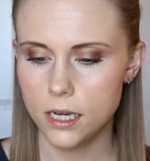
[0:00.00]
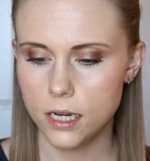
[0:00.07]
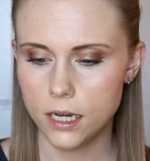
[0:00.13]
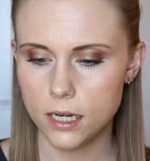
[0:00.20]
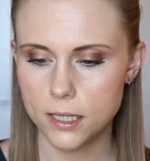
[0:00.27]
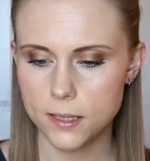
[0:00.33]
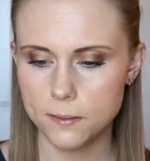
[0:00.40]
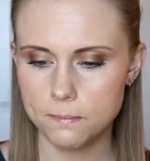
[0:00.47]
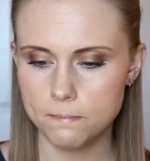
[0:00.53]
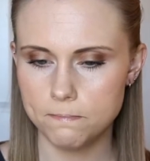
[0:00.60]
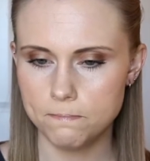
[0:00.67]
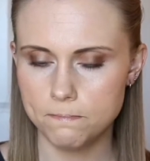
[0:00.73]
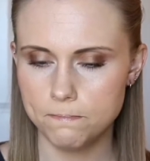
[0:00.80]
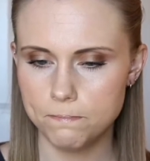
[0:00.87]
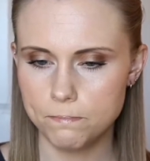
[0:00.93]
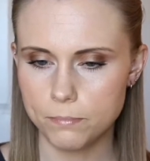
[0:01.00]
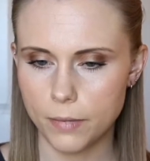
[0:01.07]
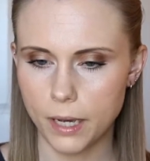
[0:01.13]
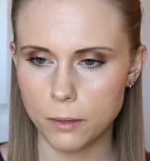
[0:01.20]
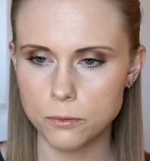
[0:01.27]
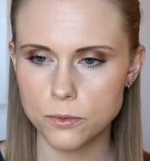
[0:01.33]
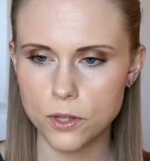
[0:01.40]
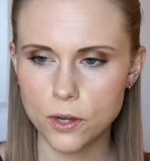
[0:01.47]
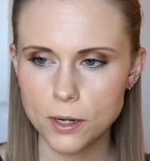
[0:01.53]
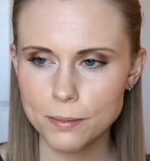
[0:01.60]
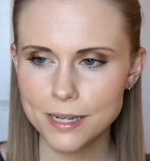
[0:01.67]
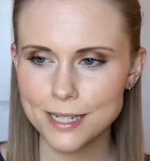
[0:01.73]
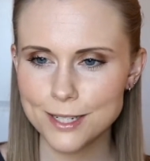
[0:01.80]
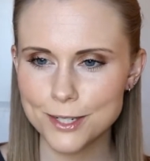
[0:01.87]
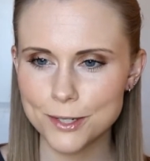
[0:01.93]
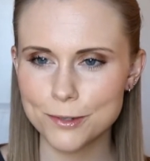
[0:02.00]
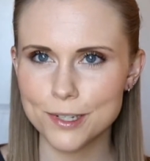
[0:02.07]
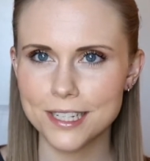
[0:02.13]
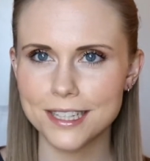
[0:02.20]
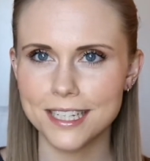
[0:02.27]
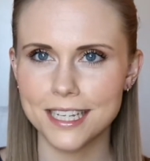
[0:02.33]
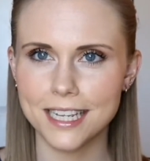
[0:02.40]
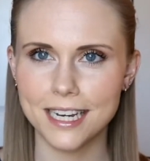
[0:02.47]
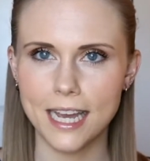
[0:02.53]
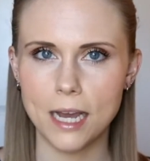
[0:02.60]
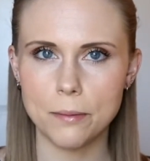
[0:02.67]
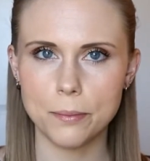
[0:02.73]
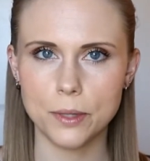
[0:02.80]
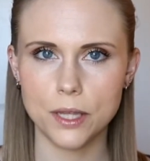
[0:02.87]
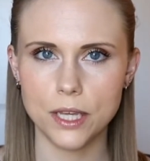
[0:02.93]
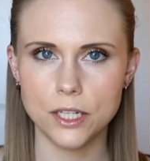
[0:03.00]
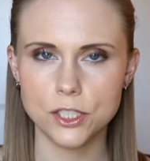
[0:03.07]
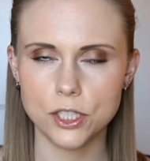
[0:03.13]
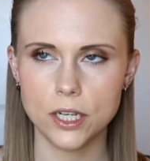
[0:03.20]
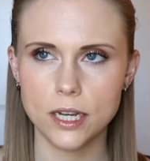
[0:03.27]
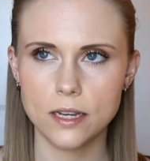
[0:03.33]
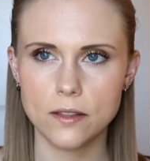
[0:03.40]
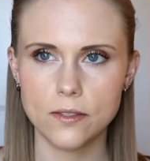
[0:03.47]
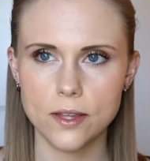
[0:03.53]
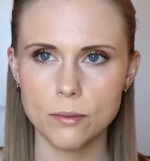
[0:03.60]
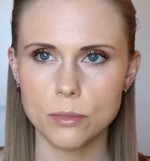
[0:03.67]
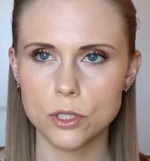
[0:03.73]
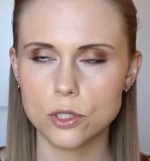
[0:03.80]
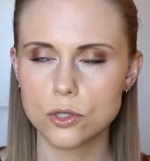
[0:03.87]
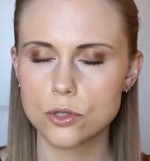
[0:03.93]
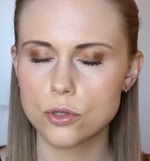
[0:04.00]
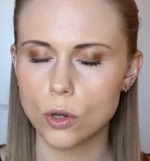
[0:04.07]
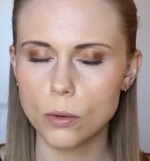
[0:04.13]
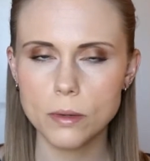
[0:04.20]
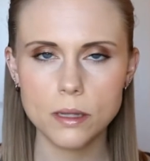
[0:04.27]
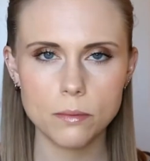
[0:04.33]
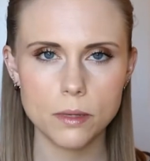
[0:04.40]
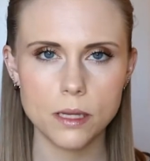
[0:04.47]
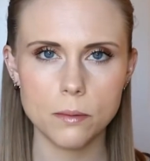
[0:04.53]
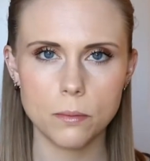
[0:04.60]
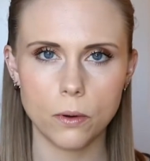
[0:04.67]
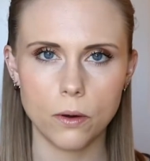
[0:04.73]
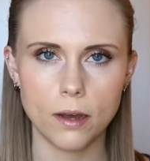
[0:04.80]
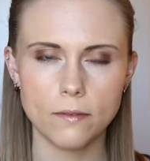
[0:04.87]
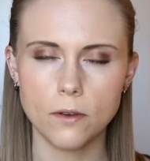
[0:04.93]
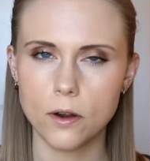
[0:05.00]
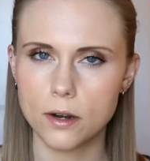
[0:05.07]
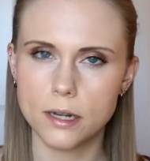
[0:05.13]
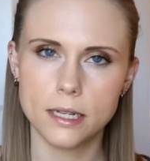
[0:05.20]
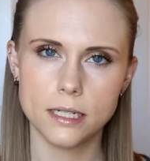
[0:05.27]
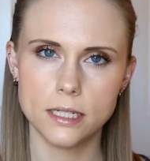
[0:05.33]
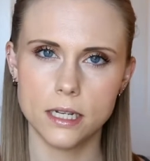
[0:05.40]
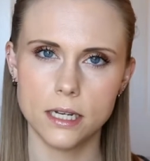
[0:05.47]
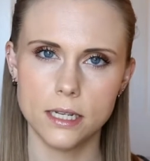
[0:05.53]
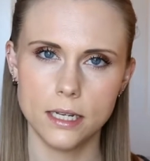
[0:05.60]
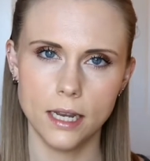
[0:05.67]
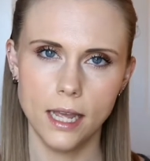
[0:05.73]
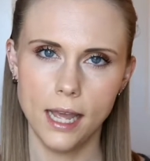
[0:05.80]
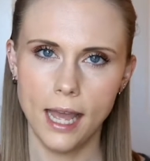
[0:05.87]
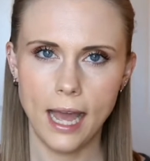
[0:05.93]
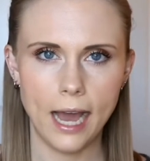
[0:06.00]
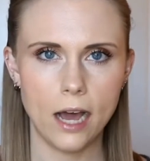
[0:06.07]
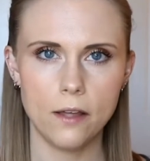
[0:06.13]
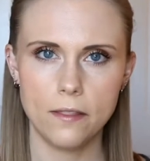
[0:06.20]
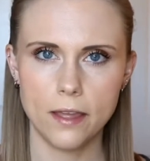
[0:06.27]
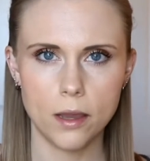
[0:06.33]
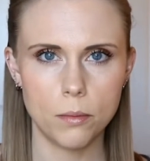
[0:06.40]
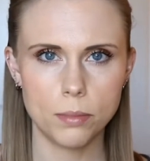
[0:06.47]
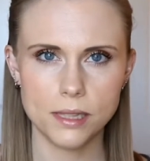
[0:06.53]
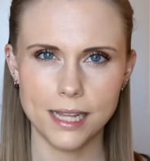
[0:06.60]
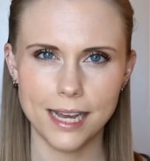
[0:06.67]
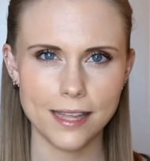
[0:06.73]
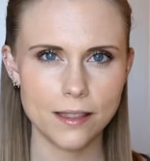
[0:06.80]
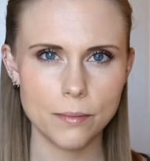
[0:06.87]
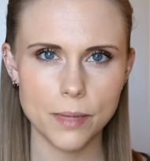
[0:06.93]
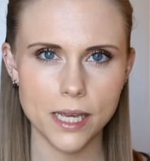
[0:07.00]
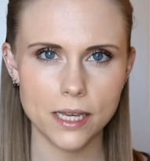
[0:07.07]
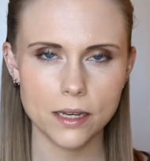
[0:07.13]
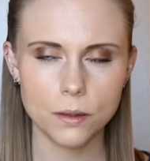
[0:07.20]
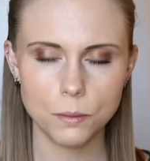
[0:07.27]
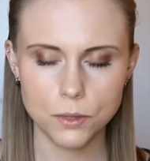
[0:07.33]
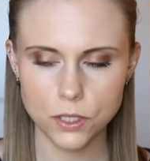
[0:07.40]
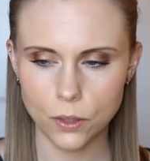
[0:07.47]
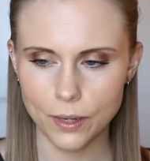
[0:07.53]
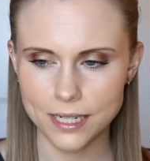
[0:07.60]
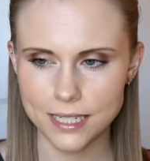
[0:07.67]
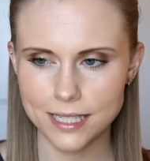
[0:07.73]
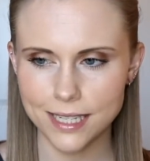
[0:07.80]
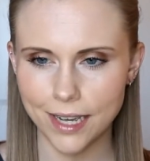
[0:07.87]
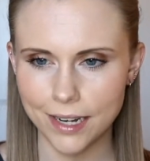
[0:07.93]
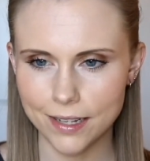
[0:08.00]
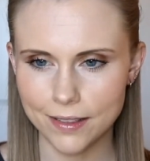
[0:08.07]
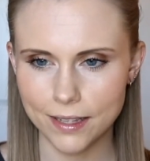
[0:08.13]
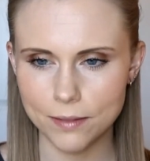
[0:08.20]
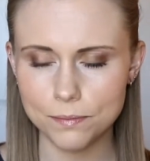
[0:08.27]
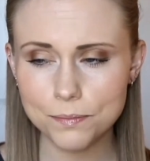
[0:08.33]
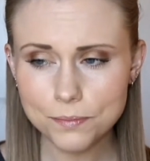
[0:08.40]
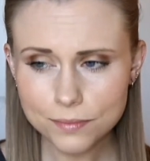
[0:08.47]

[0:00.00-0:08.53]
I thought about doing like an application kind of thing, but so many people have already done how they apply the makeup, so I decided that